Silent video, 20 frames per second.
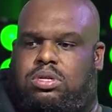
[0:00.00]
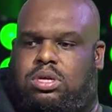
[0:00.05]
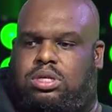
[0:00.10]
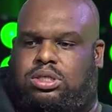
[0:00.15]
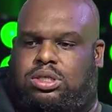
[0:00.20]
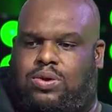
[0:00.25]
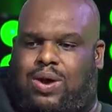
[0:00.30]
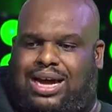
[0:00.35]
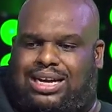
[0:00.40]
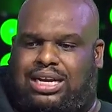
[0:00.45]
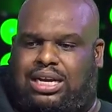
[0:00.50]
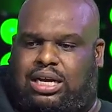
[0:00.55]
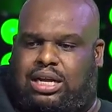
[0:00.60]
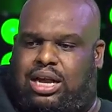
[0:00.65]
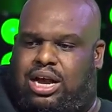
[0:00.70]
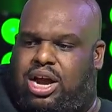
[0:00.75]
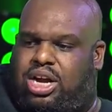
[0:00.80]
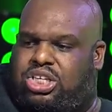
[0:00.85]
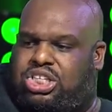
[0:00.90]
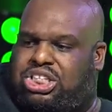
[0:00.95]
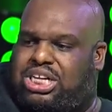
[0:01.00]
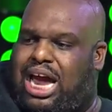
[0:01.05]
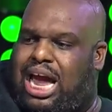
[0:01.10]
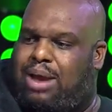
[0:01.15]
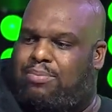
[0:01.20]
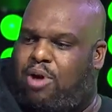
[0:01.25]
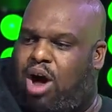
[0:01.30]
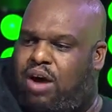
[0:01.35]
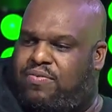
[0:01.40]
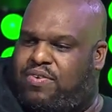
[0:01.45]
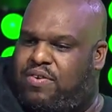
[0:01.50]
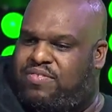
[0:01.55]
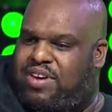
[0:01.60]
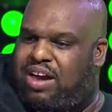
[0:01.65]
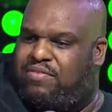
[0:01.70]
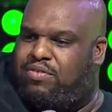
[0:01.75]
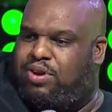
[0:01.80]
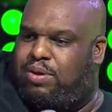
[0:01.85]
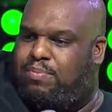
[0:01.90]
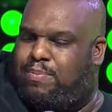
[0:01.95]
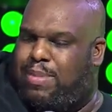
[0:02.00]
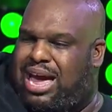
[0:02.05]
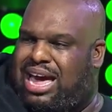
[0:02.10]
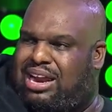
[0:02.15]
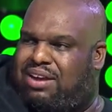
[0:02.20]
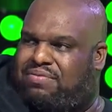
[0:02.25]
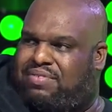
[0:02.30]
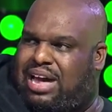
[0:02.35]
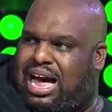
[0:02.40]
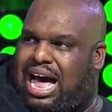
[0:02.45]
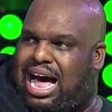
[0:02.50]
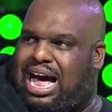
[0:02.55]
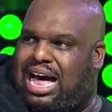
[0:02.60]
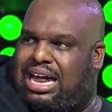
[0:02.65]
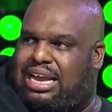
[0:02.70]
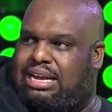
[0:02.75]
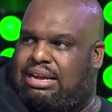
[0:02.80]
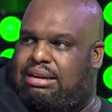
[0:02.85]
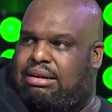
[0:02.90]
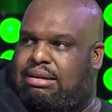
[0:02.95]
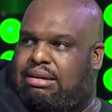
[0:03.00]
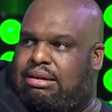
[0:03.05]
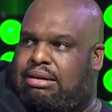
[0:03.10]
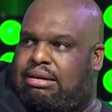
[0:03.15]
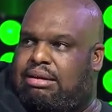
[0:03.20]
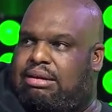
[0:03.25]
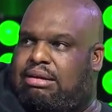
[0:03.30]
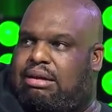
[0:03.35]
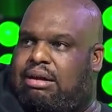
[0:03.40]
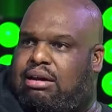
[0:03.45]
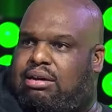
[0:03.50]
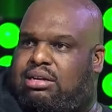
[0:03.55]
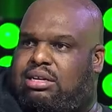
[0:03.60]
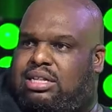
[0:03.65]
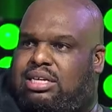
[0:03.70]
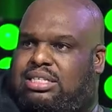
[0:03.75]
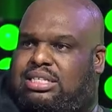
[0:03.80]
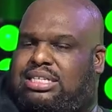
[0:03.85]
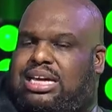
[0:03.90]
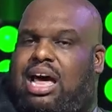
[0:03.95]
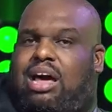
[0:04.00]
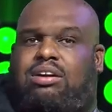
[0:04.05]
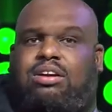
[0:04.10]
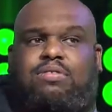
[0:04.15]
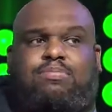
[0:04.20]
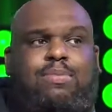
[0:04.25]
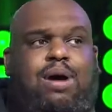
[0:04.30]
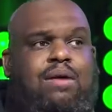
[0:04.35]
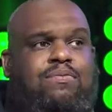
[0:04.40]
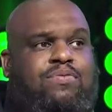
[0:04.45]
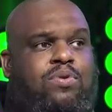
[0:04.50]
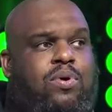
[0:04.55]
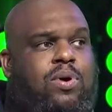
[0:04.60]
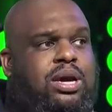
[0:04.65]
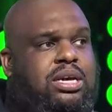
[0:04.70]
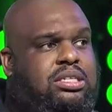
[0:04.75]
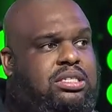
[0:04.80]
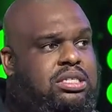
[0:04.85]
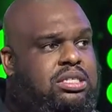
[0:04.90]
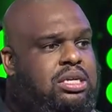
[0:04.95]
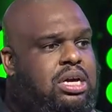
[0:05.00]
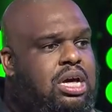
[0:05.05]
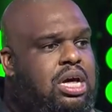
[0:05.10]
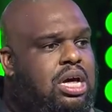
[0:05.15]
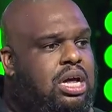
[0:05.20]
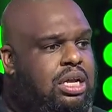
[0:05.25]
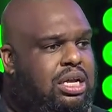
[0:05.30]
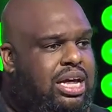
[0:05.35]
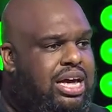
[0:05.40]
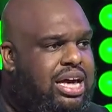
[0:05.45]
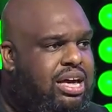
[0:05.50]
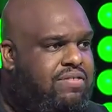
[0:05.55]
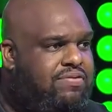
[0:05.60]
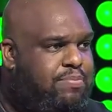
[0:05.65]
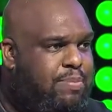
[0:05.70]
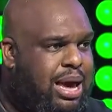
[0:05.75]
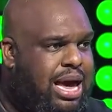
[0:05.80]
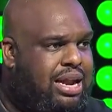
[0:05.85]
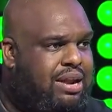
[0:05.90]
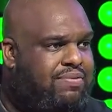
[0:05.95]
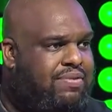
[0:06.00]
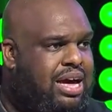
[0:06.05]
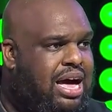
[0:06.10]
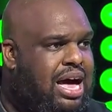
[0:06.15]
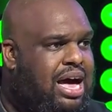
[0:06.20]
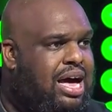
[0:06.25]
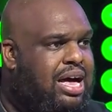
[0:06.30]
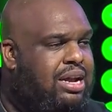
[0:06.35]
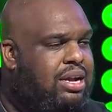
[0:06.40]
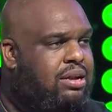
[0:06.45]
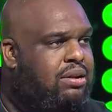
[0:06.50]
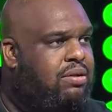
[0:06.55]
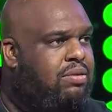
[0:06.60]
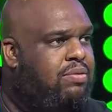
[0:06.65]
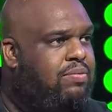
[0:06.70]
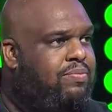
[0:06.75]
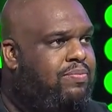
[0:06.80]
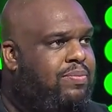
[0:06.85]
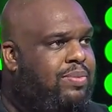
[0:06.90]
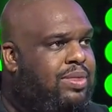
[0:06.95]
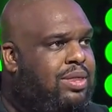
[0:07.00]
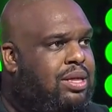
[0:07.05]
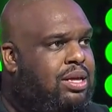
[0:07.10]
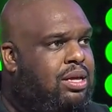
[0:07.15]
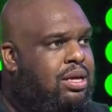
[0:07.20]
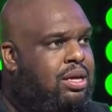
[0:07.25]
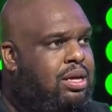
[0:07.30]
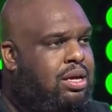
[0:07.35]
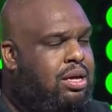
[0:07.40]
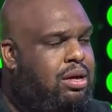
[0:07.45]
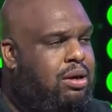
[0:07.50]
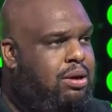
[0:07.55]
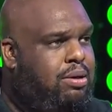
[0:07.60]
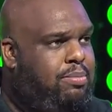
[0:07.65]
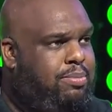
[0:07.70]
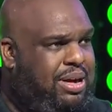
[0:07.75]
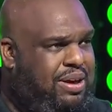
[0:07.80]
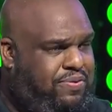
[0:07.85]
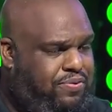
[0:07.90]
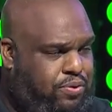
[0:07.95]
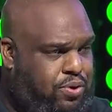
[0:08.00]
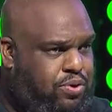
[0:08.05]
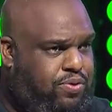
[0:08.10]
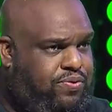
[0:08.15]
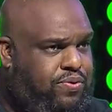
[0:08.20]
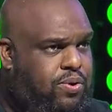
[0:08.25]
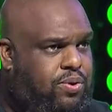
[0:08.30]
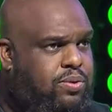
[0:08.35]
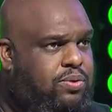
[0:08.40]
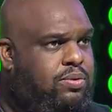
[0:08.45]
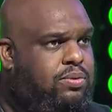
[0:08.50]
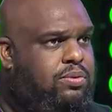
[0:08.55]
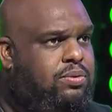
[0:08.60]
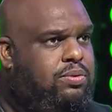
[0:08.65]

And so I declare shame off of every man of God under the sound of my voice. Live, man of God. Be fruitful.